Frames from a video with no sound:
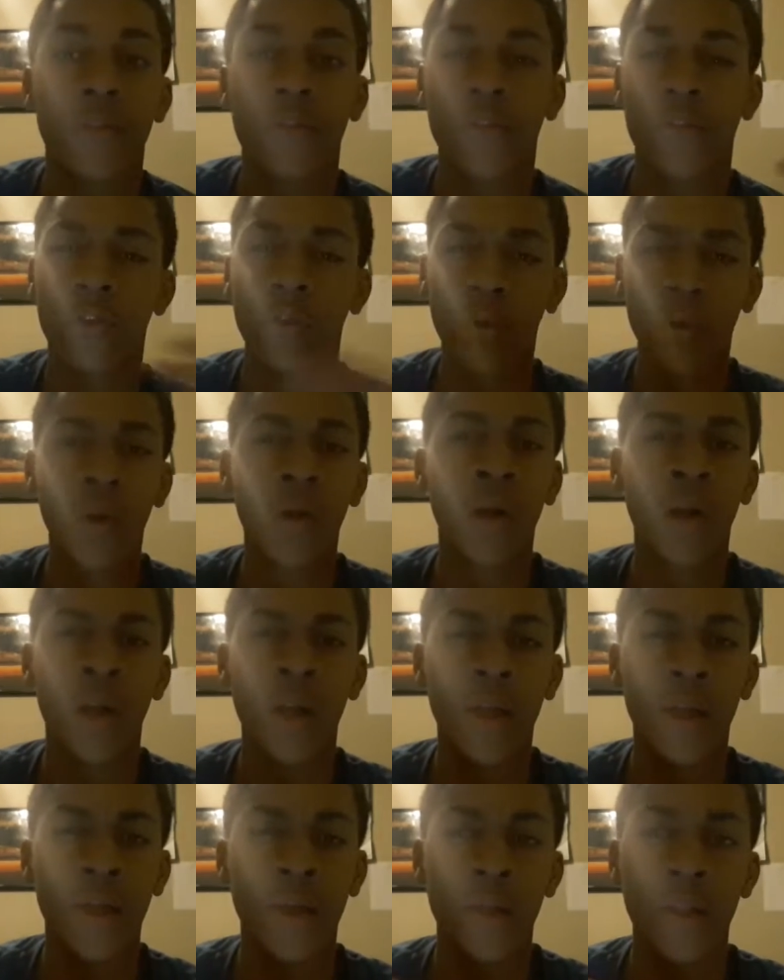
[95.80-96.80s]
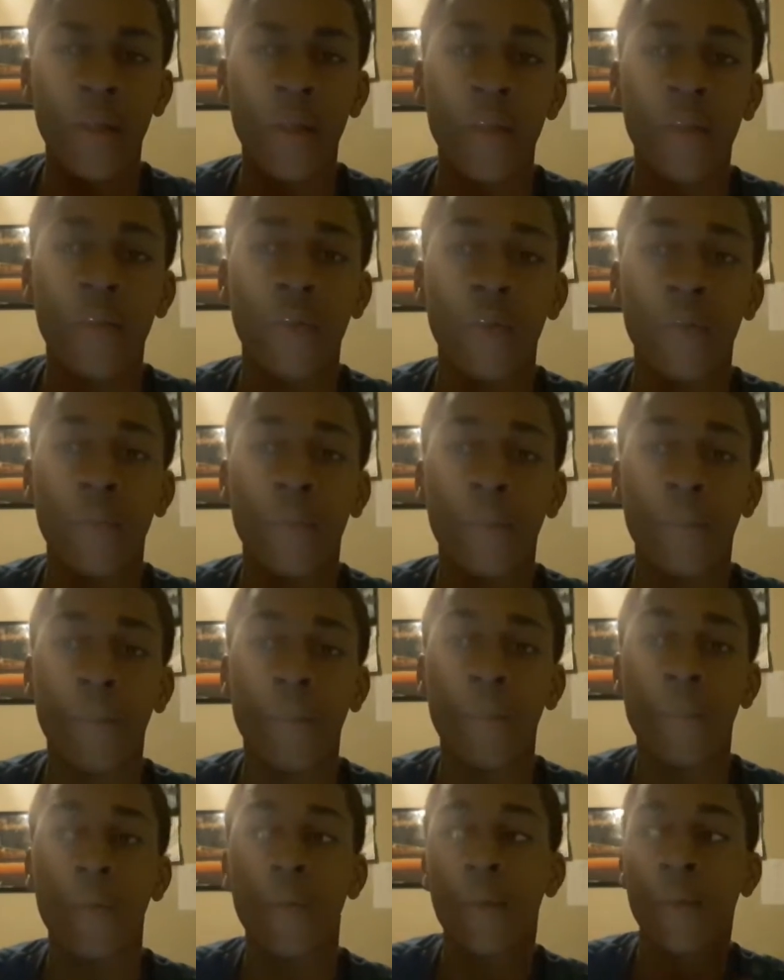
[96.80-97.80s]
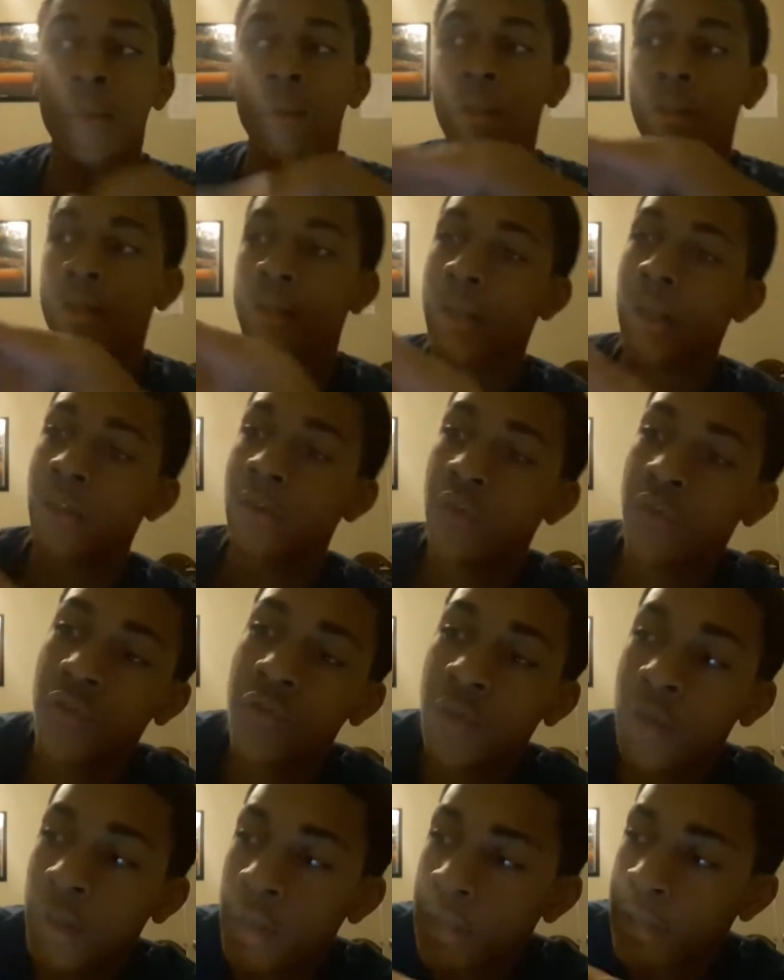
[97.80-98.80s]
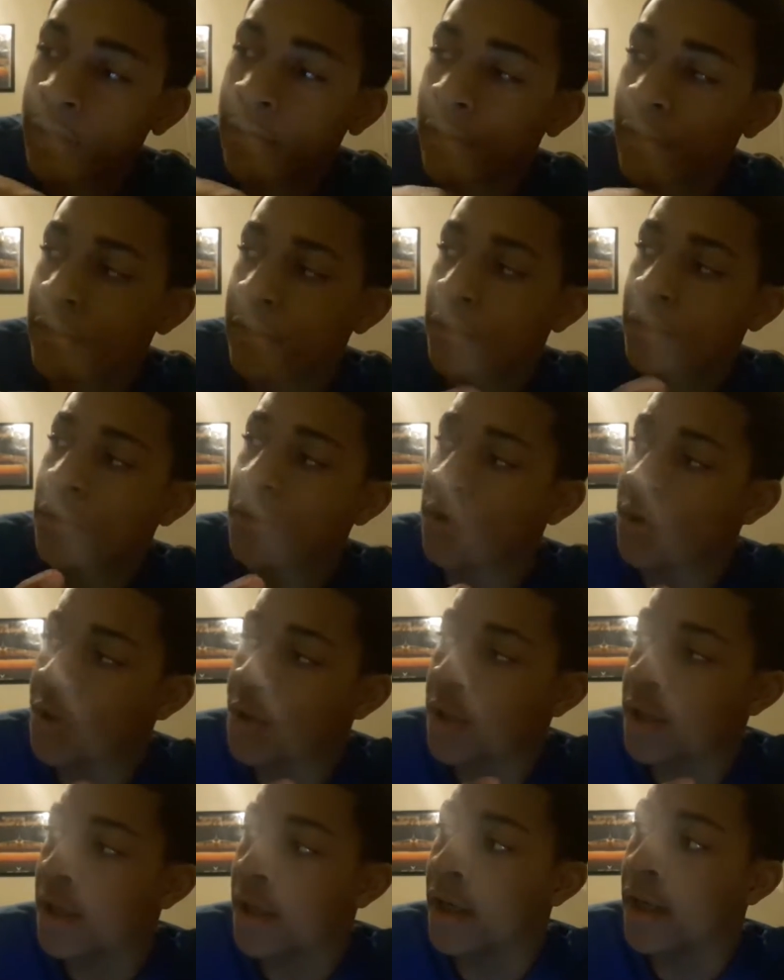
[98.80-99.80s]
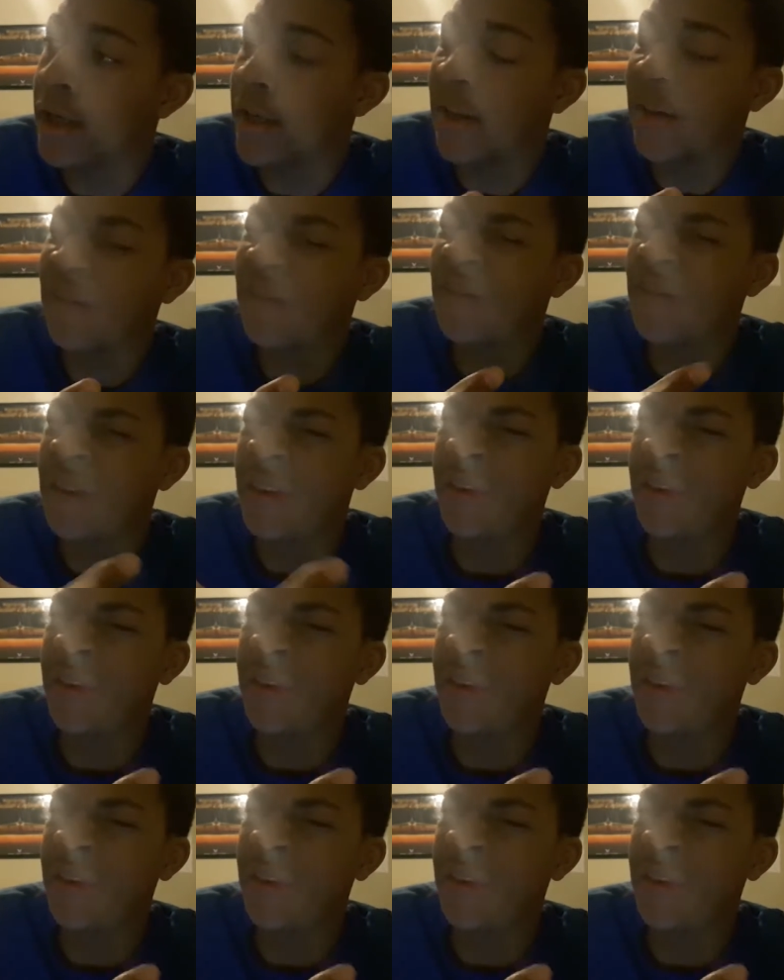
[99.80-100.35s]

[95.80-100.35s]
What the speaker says: a store in Clayton down the street. It's on the corner of